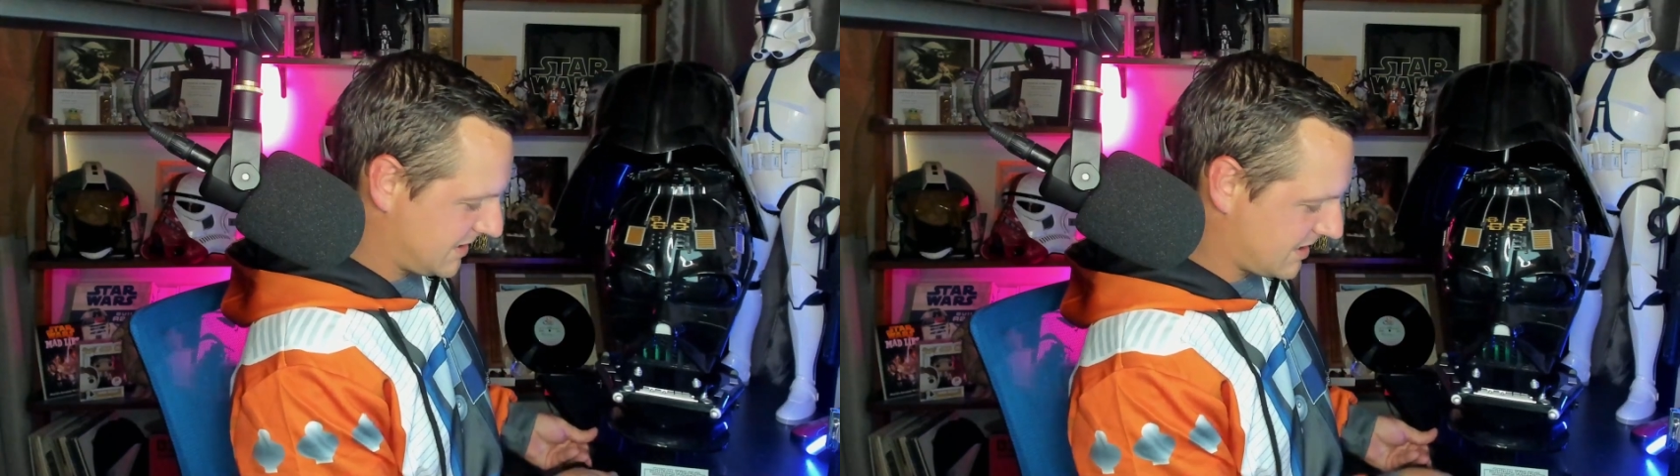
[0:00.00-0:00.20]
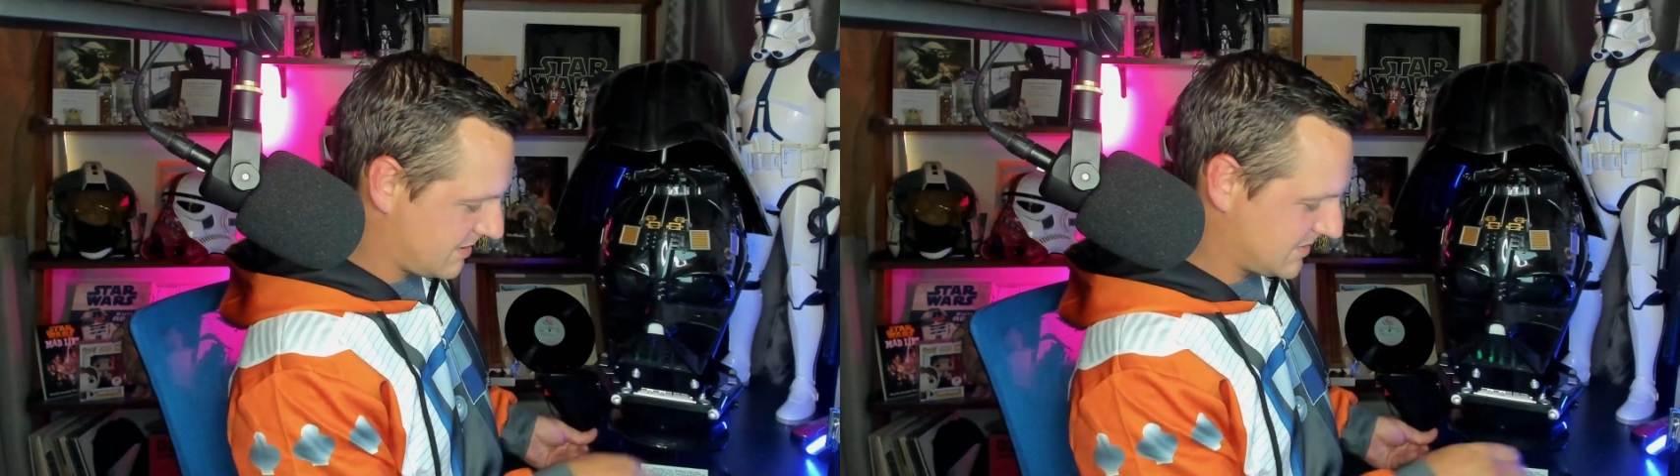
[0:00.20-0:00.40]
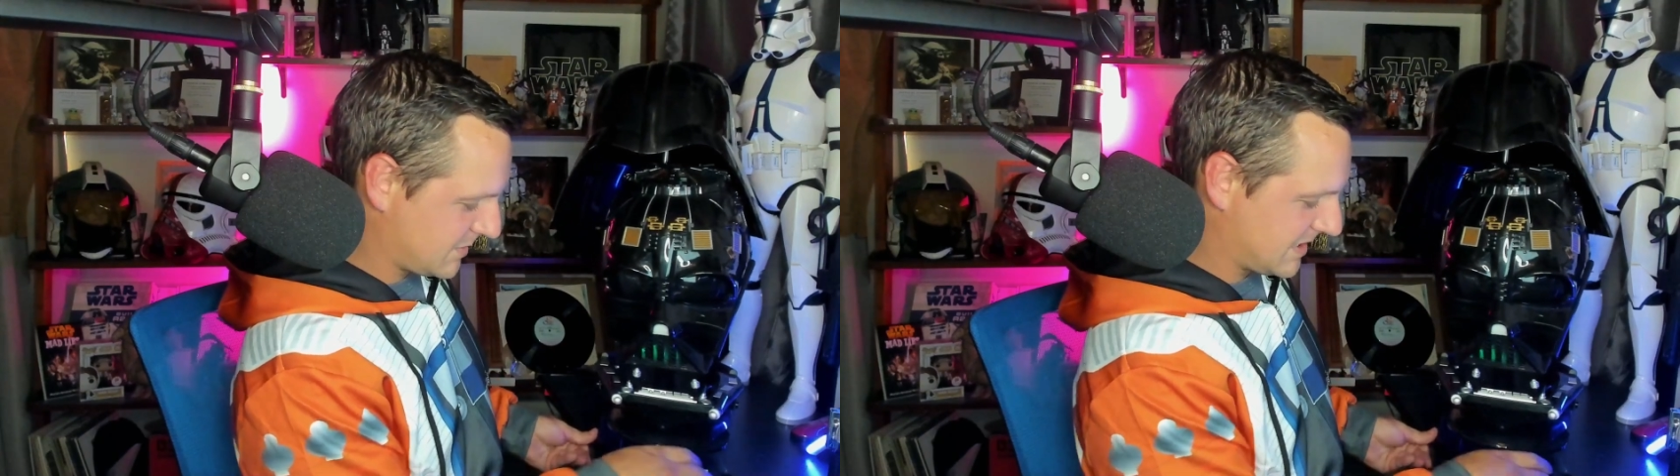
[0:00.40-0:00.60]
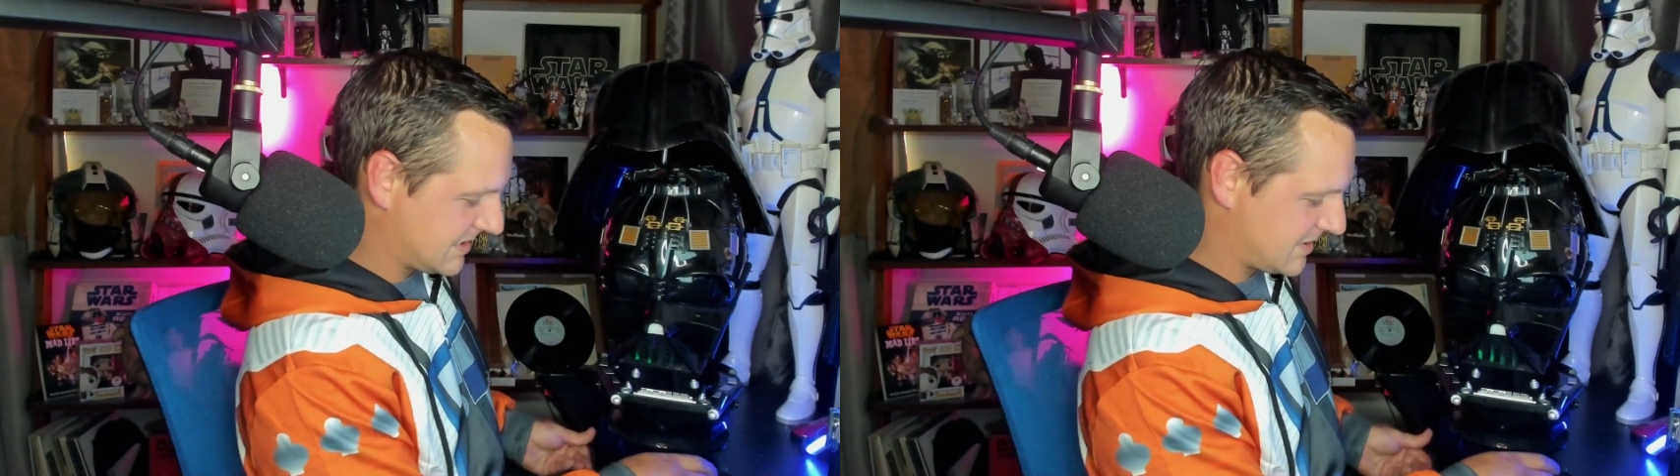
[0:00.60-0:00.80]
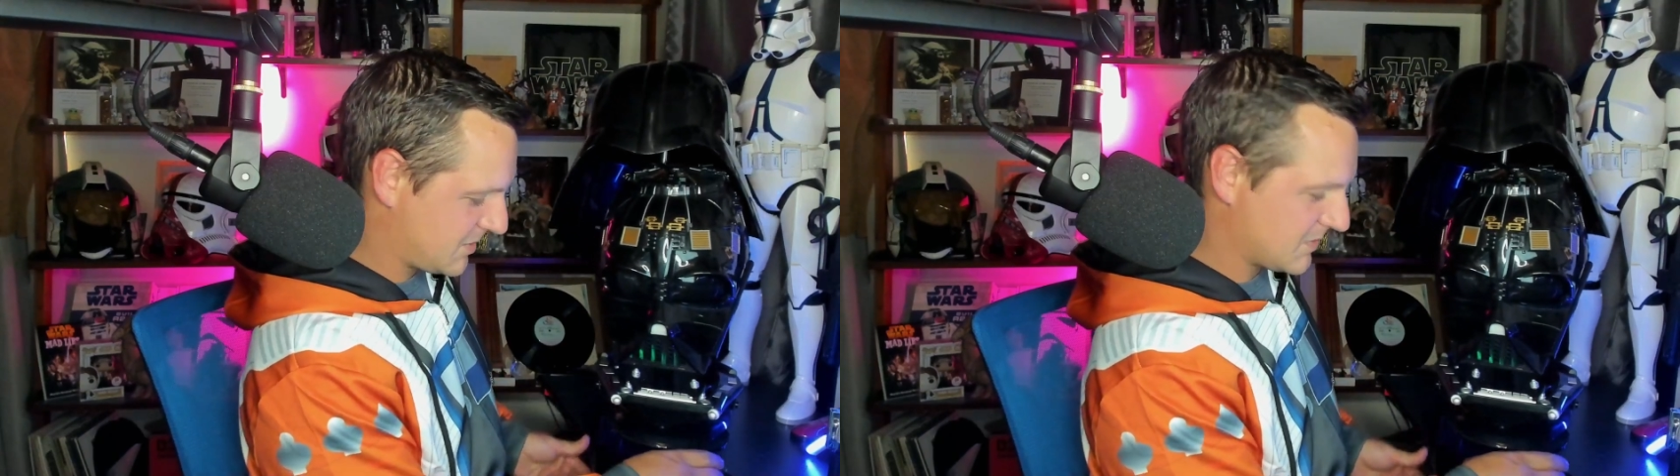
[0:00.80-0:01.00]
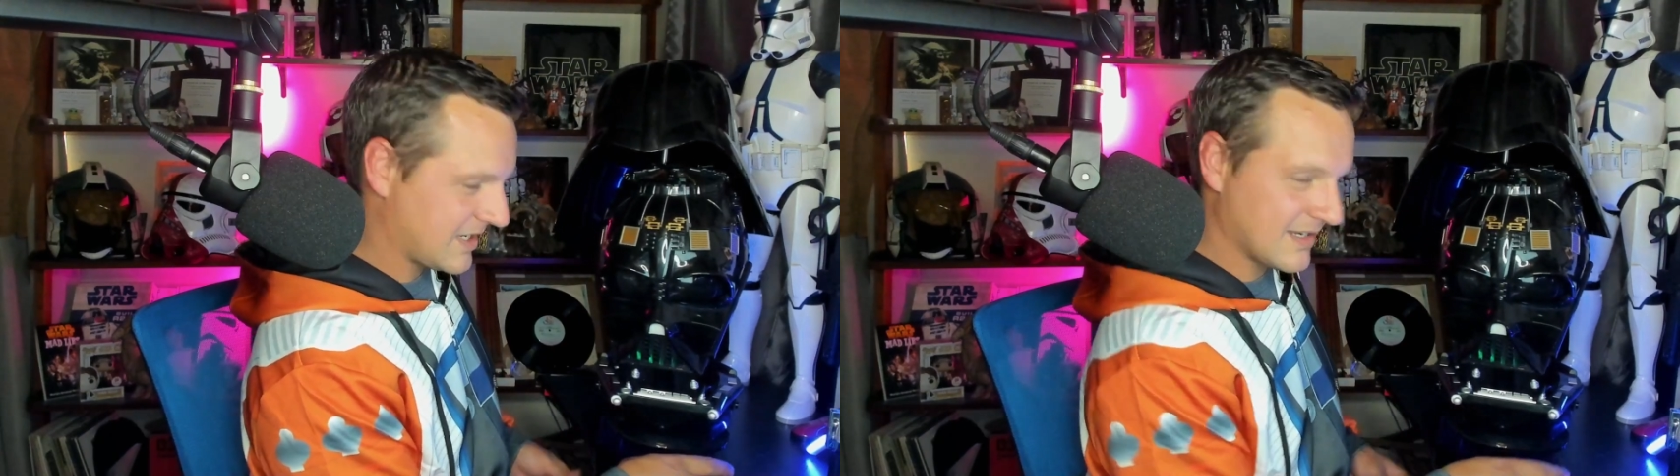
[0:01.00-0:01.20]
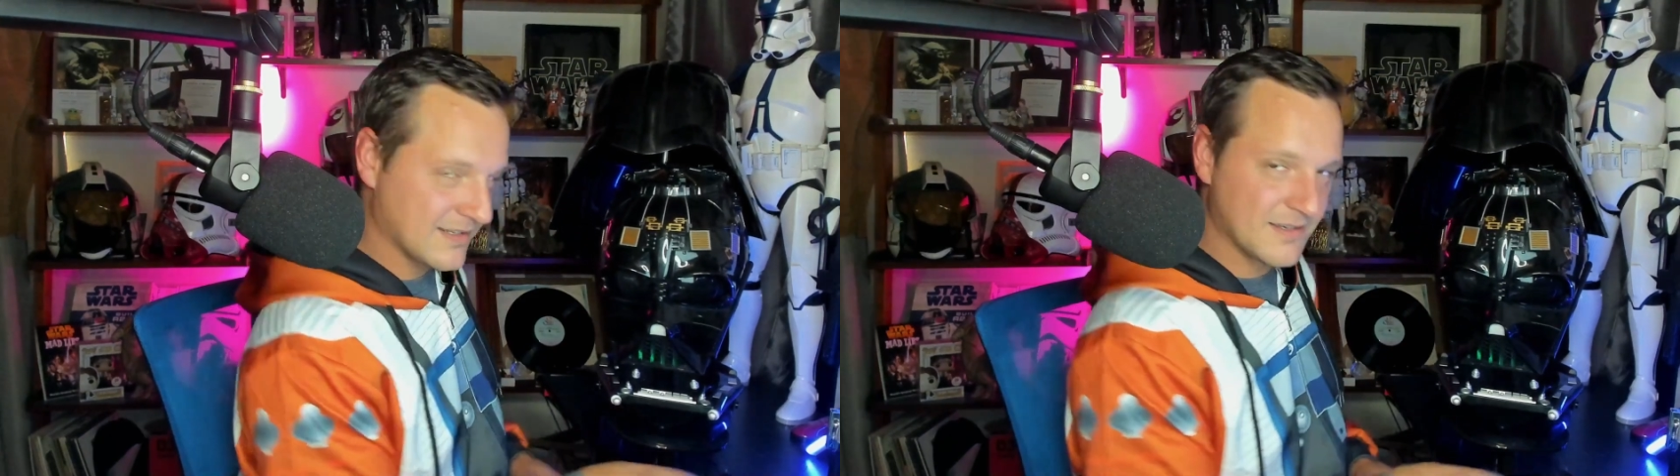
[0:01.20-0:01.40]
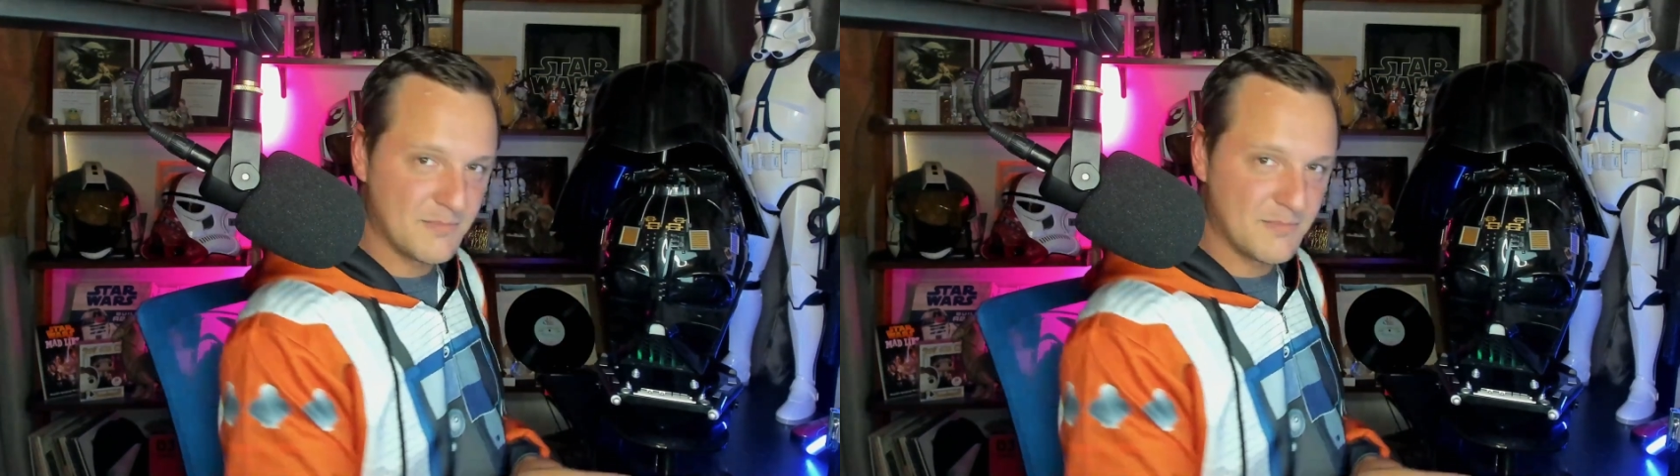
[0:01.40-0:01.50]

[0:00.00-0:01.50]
comes with its own kind of